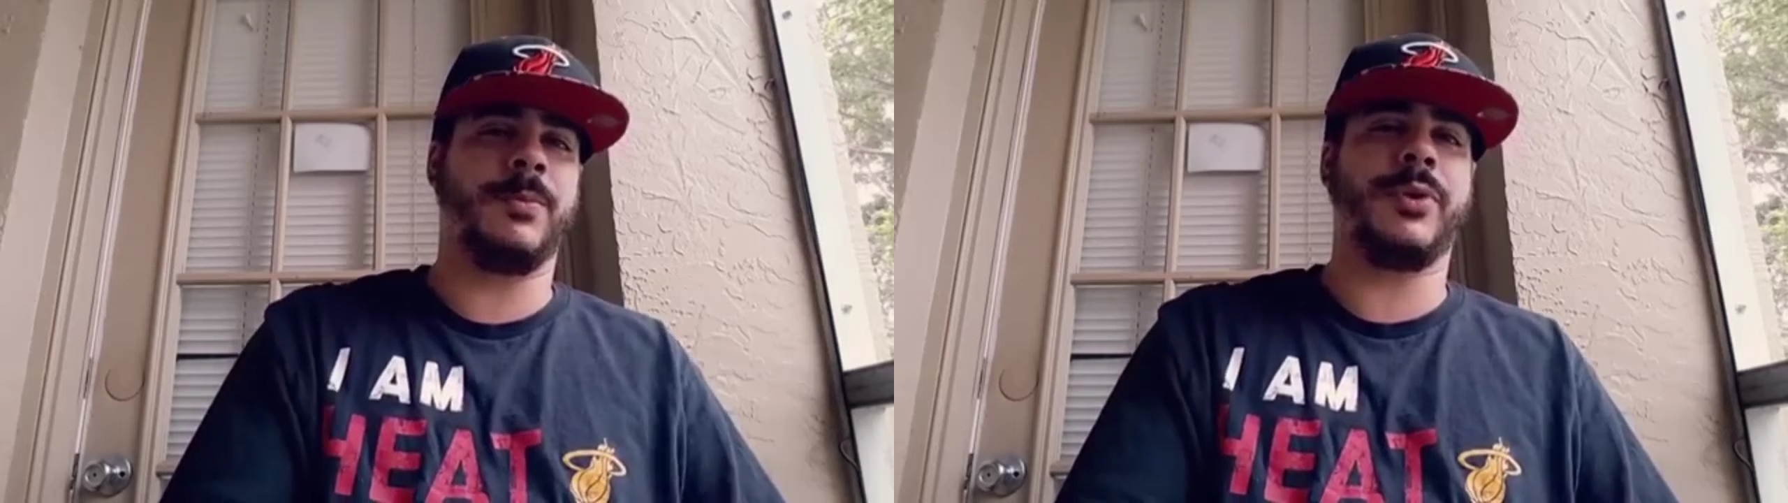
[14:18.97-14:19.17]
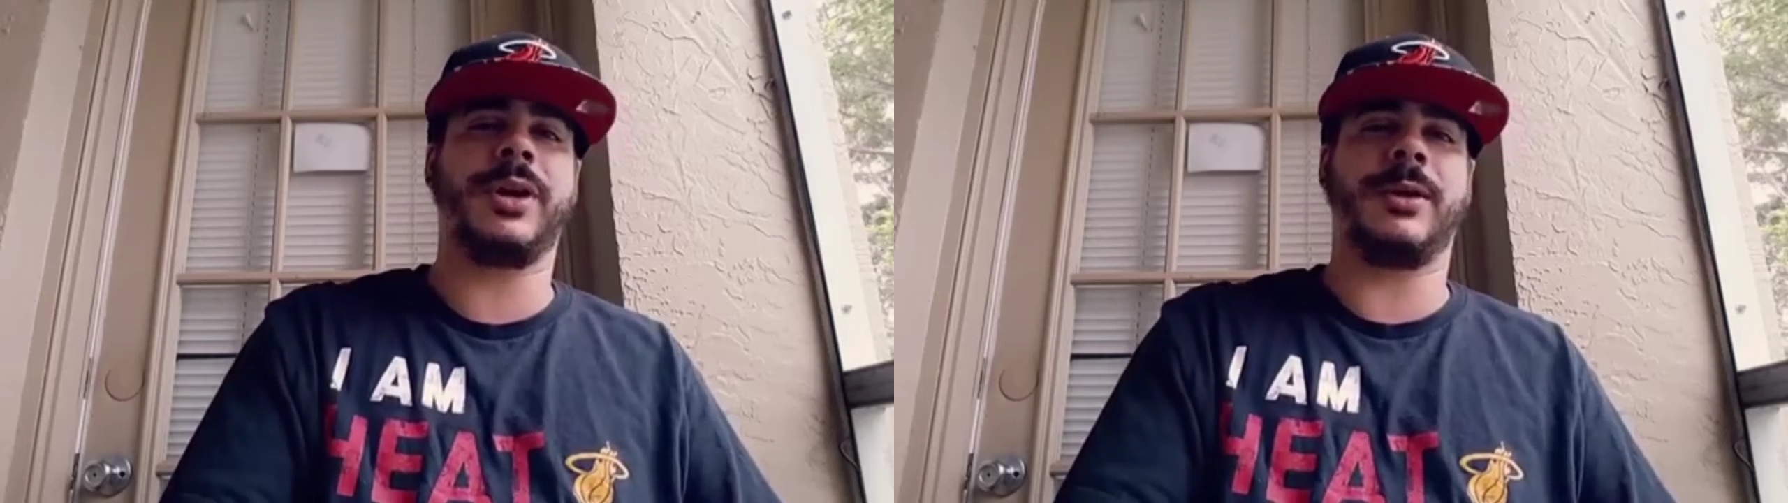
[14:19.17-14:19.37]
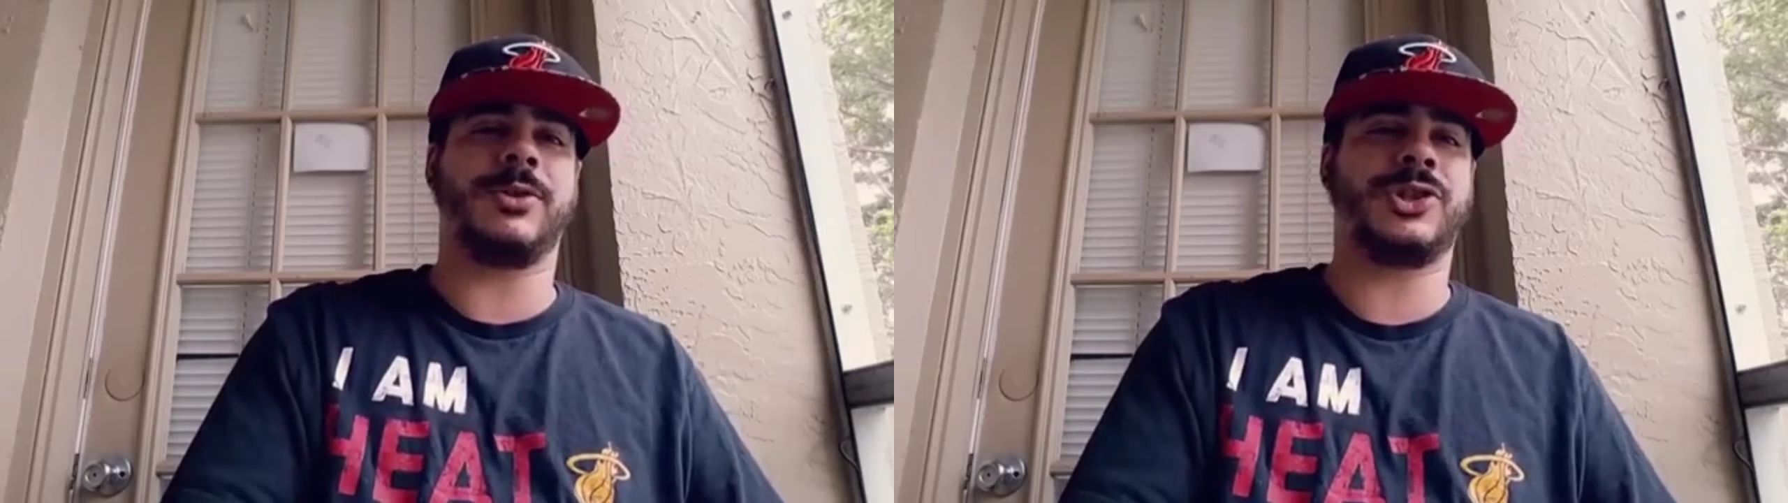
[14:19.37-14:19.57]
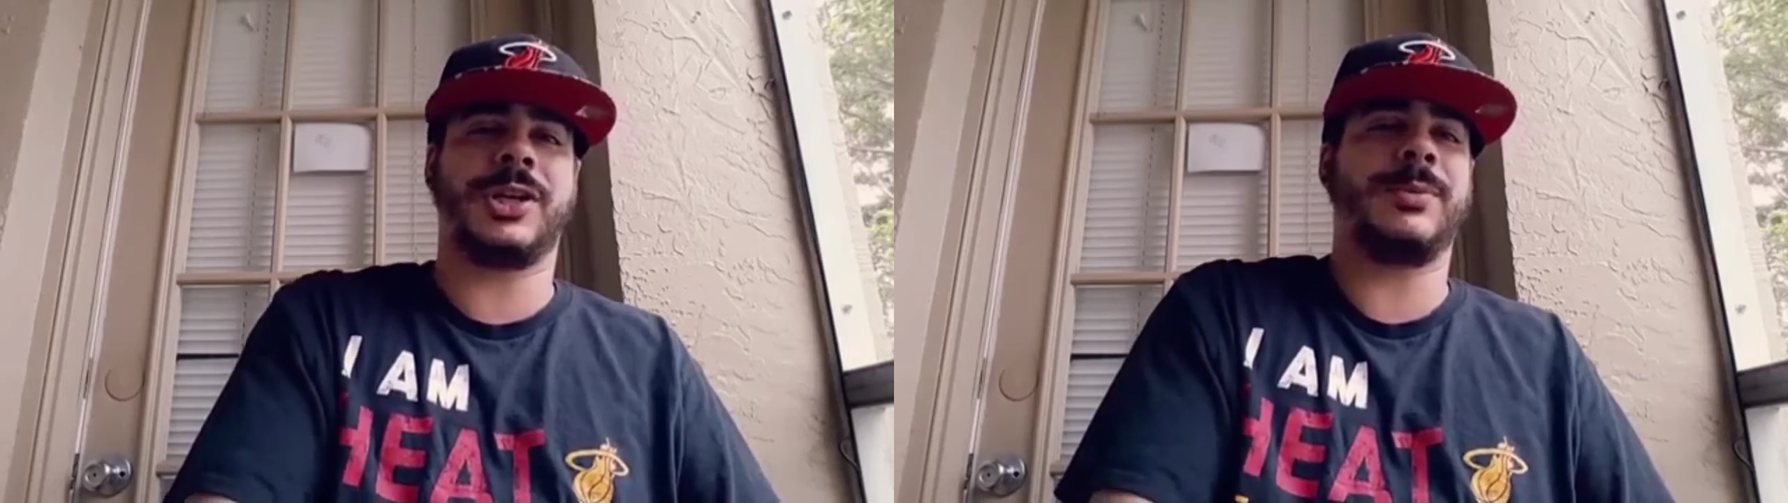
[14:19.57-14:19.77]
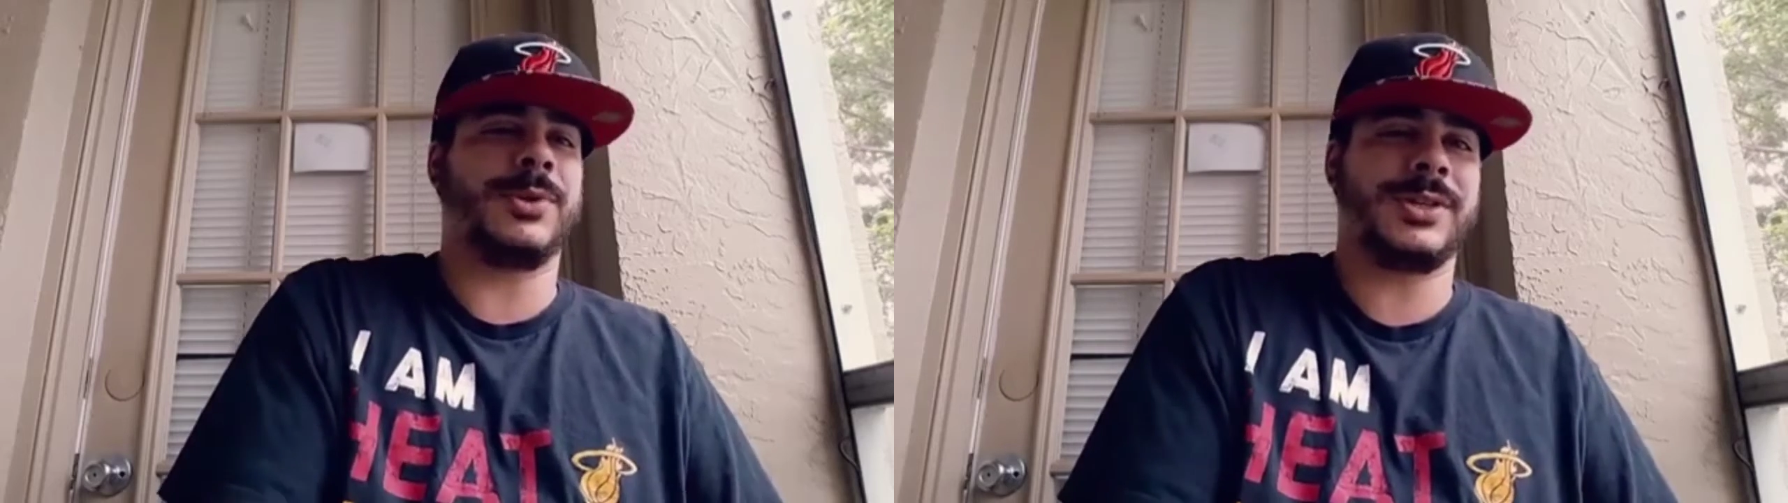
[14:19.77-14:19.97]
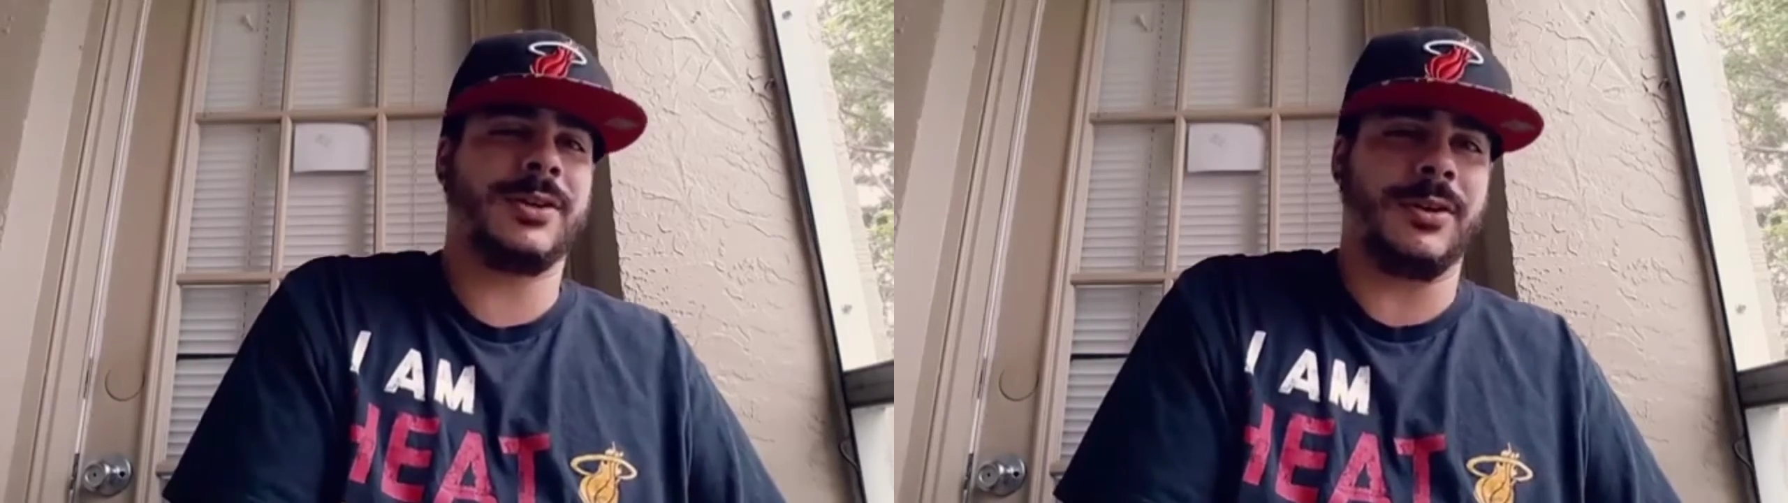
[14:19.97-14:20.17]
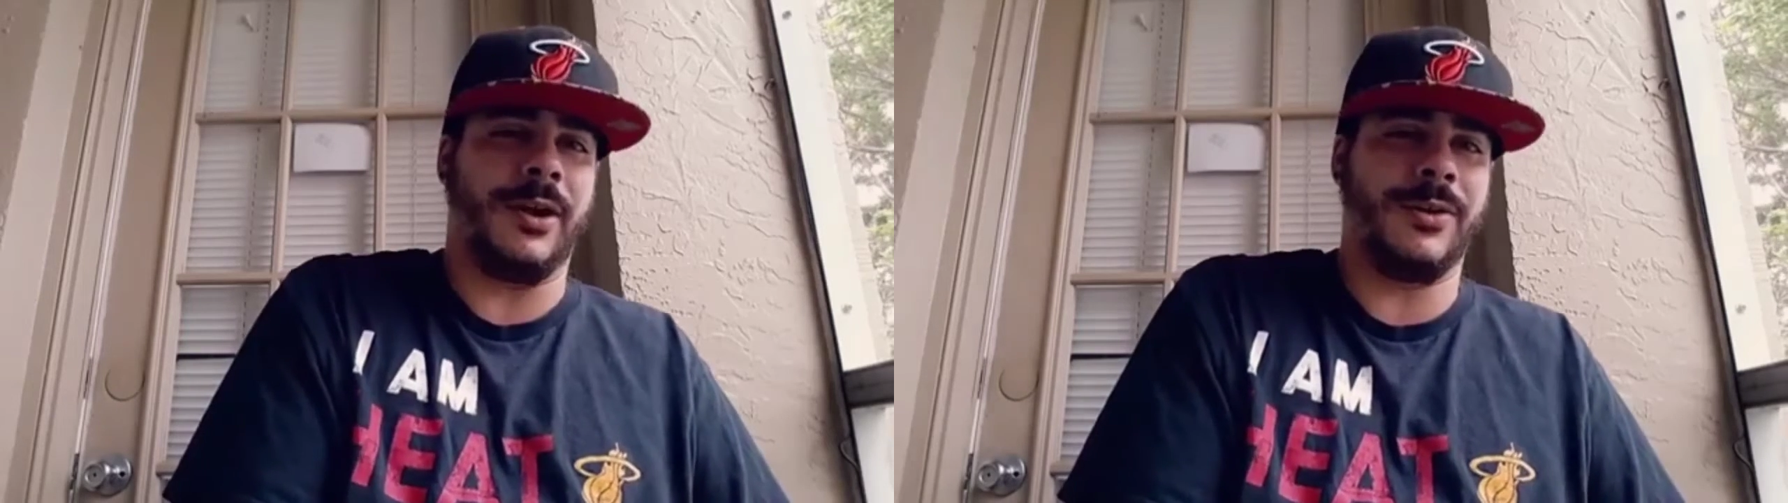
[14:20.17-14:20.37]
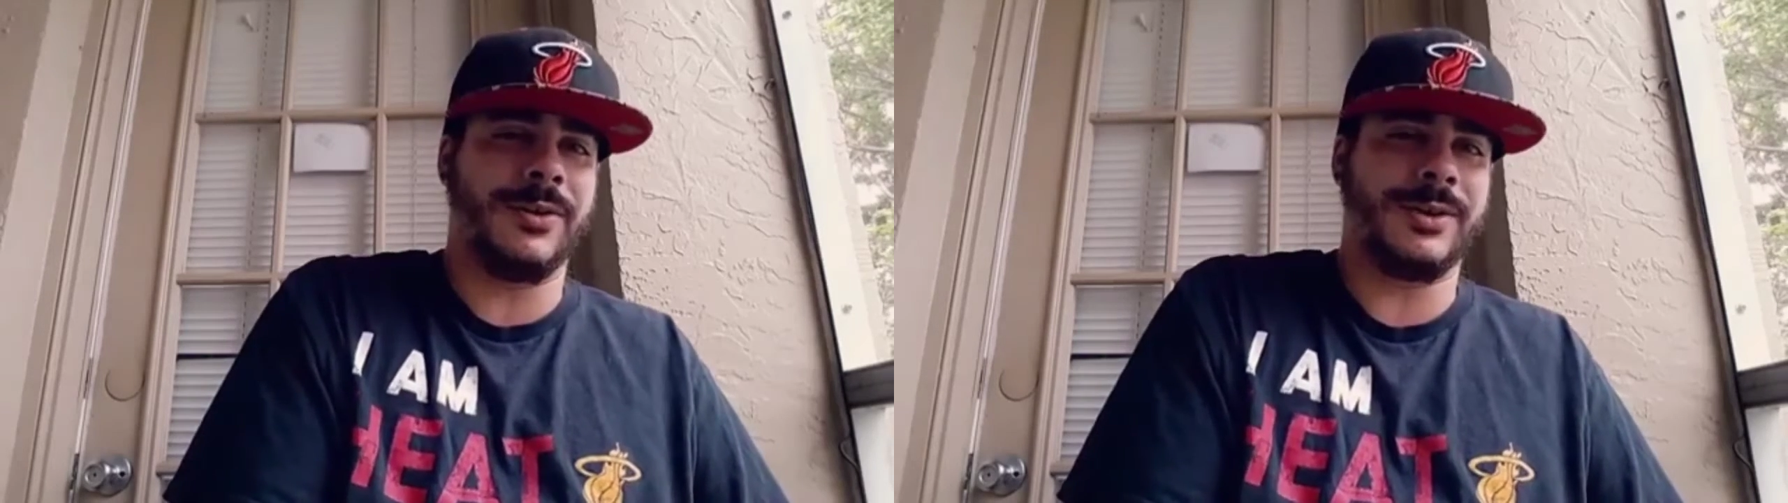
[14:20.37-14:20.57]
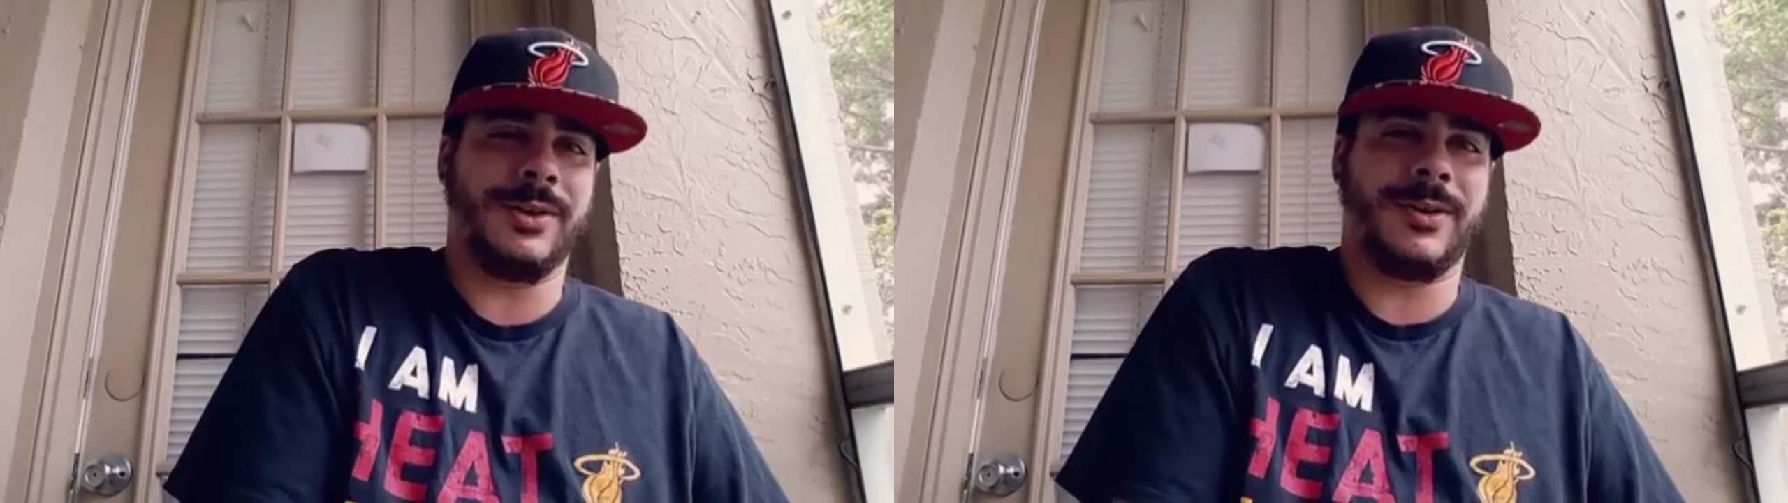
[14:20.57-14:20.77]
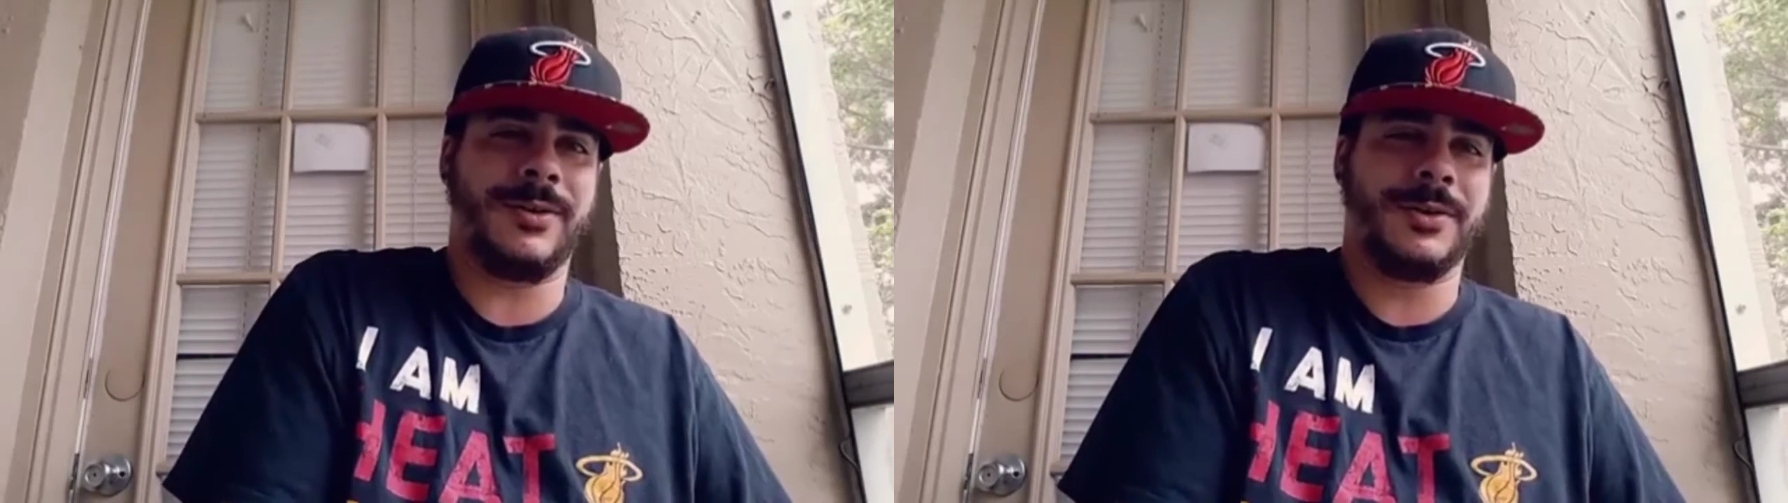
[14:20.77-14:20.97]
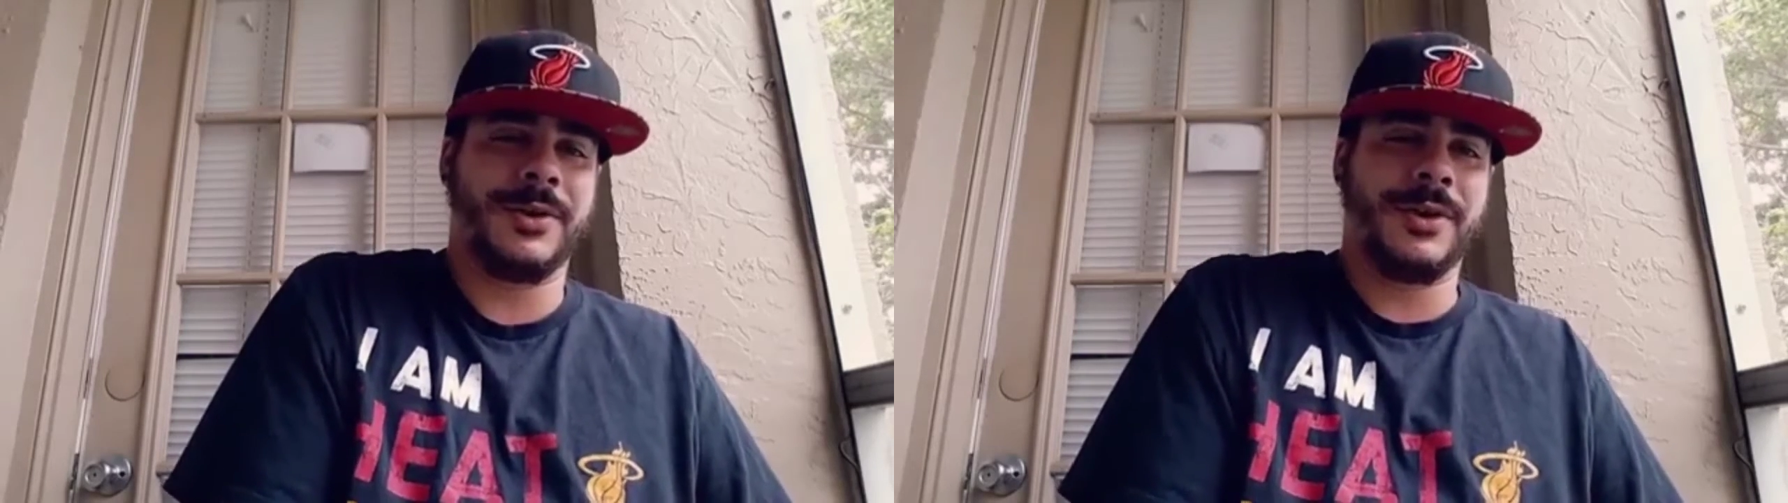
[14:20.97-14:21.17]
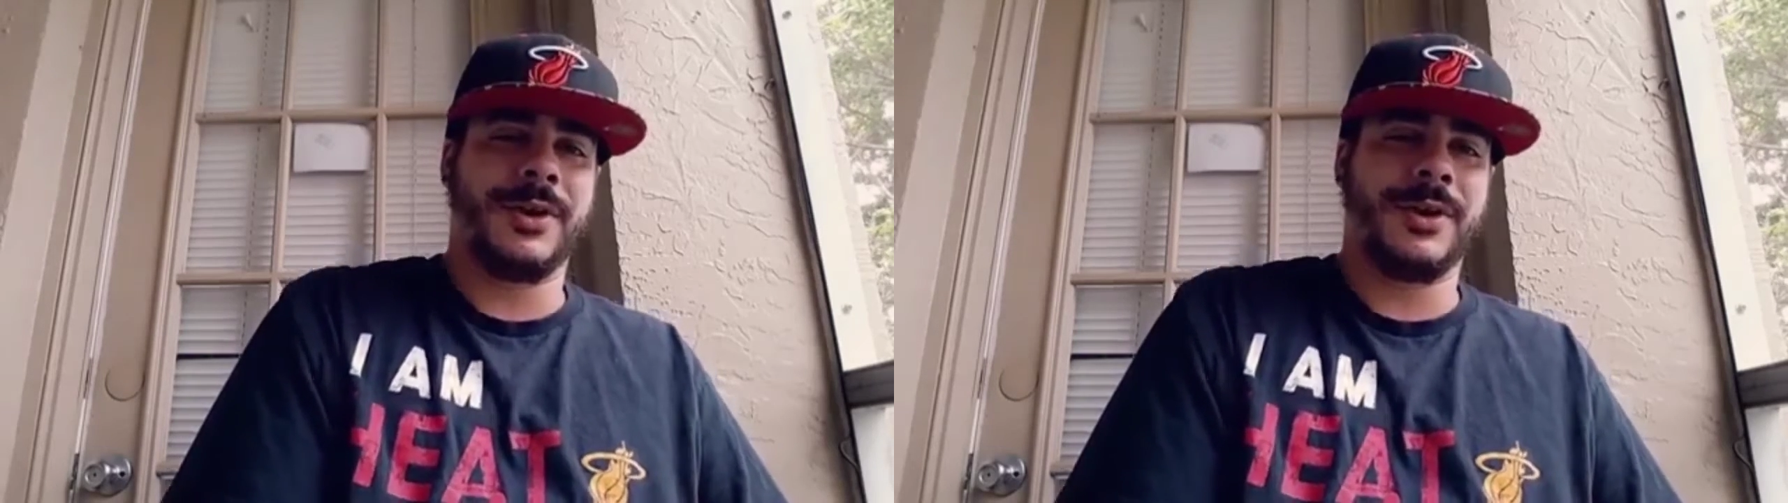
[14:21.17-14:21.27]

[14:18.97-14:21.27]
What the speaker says: bring shitty material, you know.